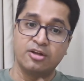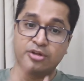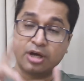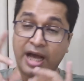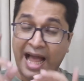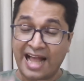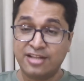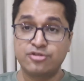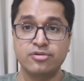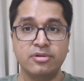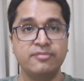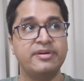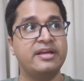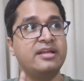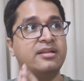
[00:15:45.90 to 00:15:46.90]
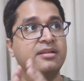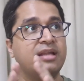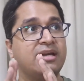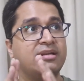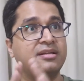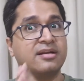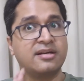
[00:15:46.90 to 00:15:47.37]
The actual way
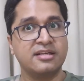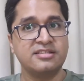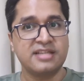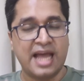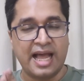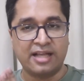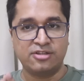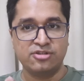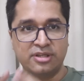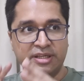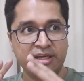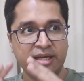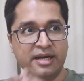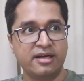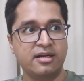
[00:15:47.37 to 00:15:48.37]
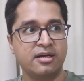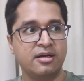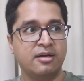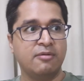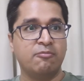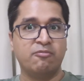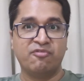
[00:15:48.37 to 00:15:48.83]
that the rich actually get
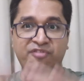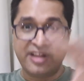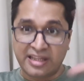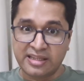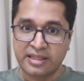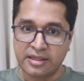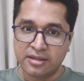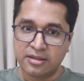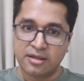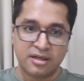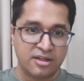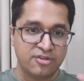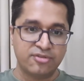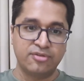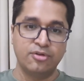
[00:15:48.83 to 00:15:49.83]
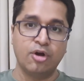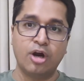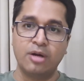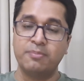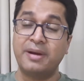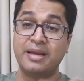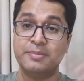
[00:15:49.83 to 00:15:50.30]
wealthier is
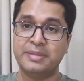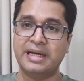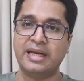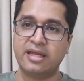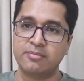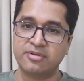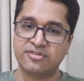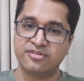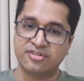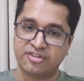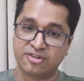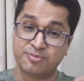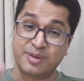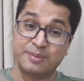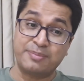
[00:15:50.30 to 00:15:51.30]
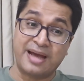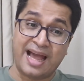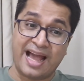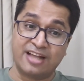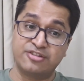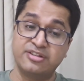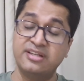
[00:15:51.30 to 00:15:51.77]
not by building businesses, but by
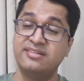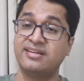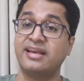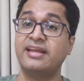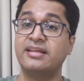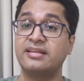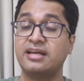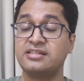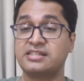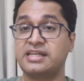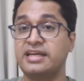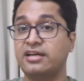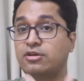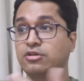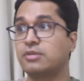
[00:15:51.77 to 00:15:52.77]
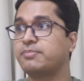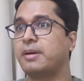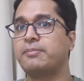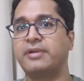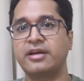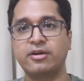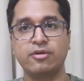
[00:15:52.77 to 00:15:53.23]
actually selling their stake to the
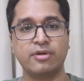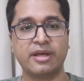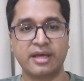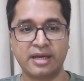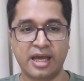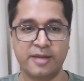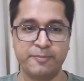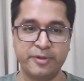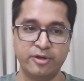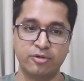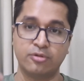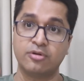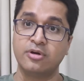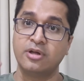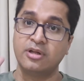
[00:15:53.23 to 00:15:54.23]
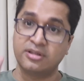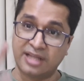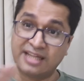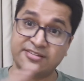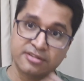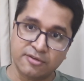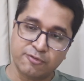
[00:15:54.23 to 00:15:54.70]
public during an IPO.
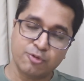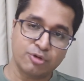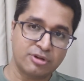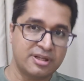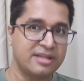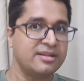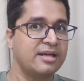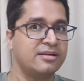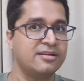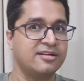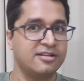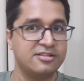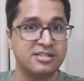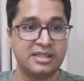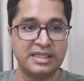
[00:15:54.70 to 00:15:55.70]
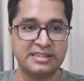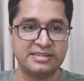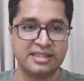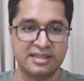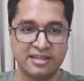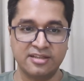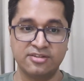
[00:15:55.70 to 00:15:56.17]
That's the 4th thing that the rich teach
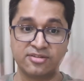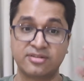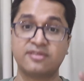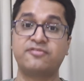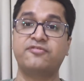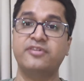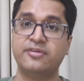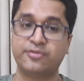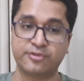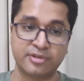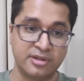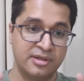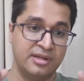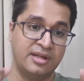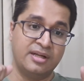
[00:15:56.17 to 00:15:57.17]
their kids. The 5th,